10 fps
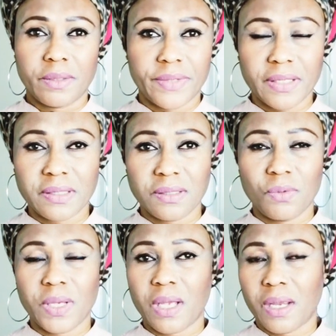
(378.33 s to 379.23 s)
That's the
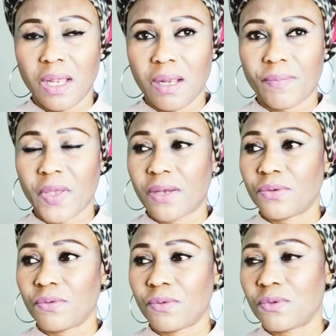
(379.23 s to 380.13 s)
way I am. I
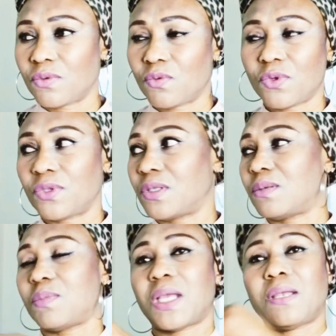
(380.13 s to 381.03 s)
don't
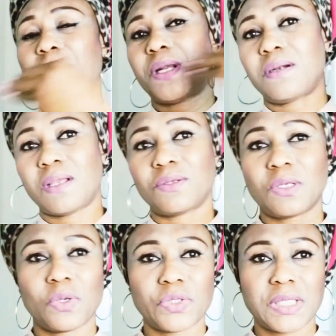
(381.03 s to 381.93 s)
want my background
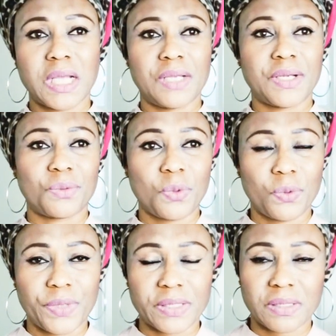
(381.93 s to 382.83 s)
cluttered and
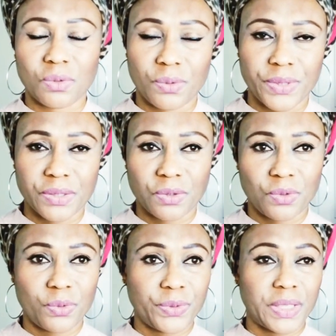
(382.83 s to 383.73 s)
all that and all that
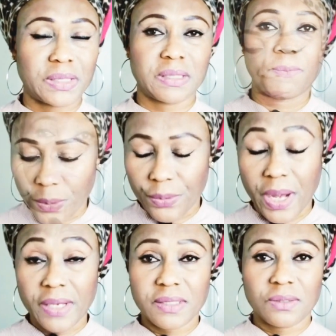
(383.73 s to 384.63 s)
and all that. All
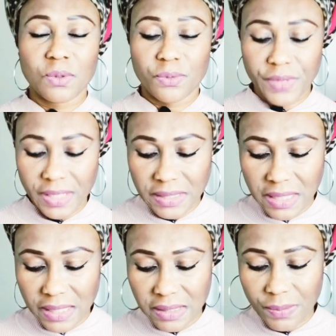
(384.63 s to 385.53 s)
right, so that's
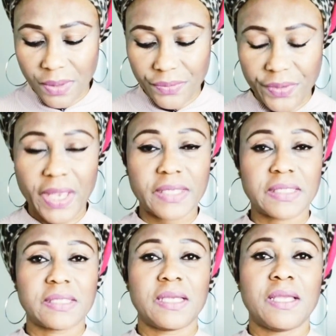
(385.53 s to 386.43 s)
that about
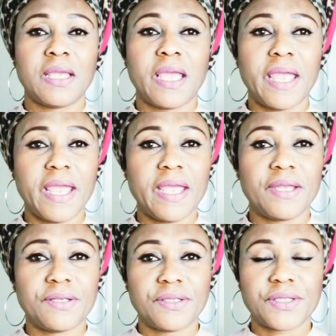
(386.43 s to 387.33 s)
that.
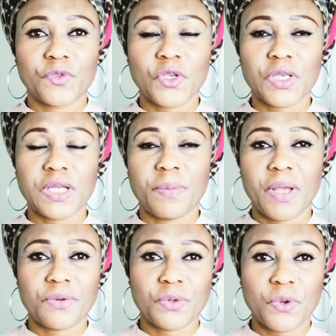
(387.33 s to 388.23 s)
And talking
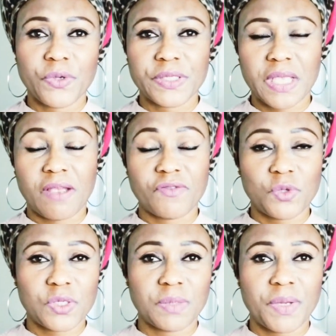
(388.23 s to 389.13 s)
about noise, I have
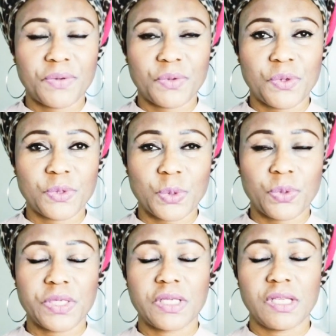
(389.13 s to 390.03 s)
talked about noise
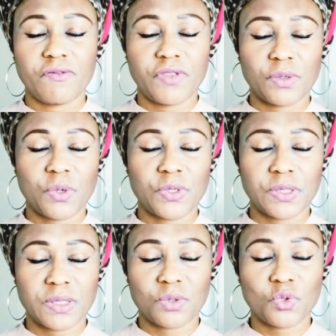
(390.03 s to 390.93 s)
already. If the
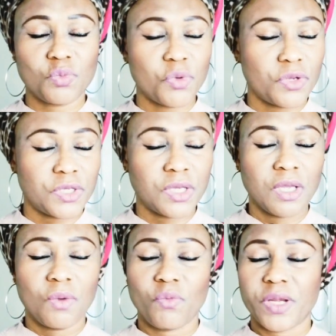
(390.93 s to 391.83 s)
noise is too much,
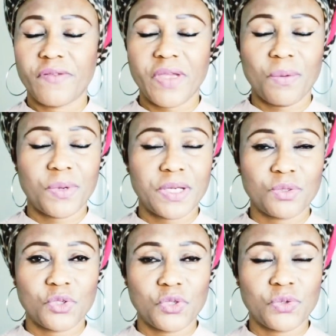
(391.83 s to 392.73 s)
whenever I
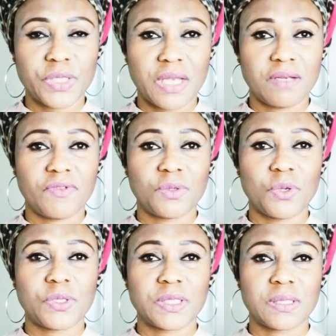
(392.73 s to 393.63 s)
wanted to shoot and if the
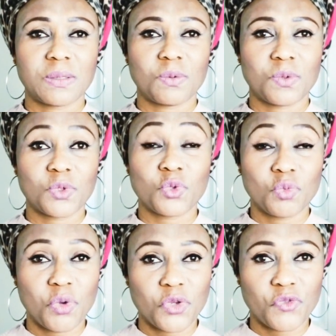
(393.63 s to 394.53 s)
noise was
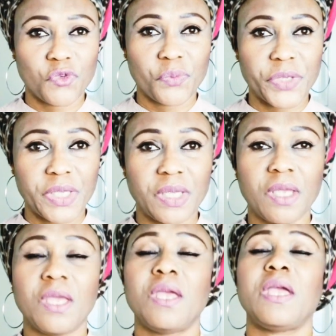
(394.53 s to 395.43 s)
too much for me,
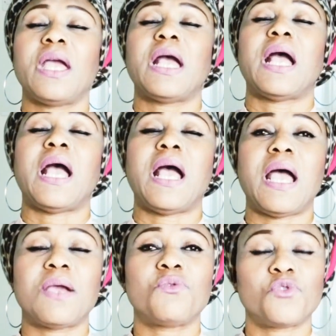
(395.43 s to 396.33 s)

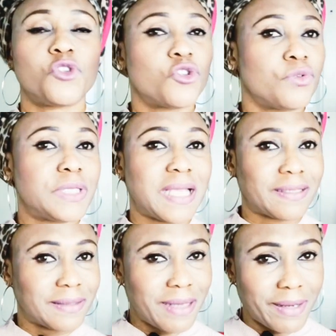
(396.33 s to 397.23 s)
I would shoot
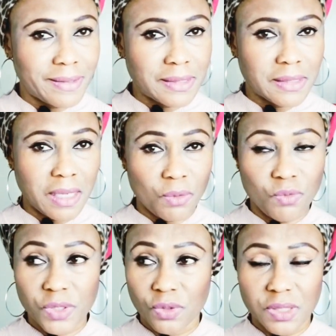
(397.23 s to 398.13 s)
at night. I
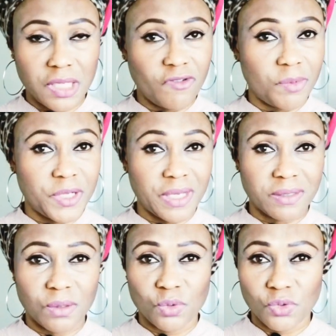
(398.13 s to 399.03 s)
would wait until everybody
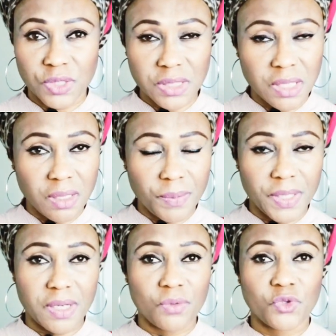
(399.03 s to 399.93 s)
has gone to sleep
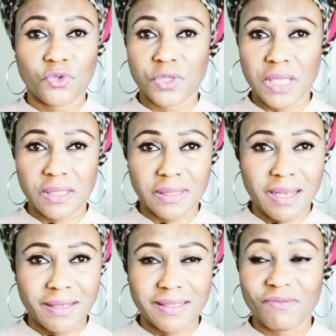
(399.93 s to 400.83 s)
and I would shoot at
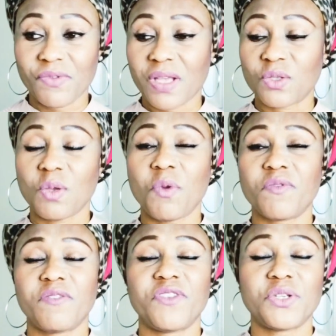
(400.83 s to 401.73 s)
night. In fact, some
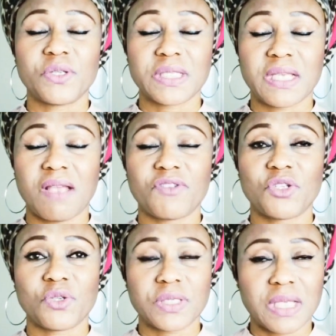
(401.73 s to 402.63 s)
of the videos that I have
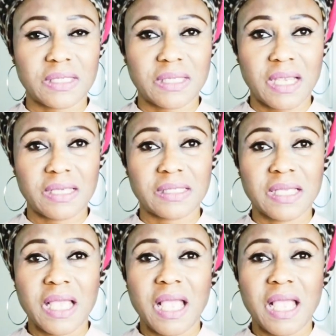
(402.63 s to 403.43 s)
shot at night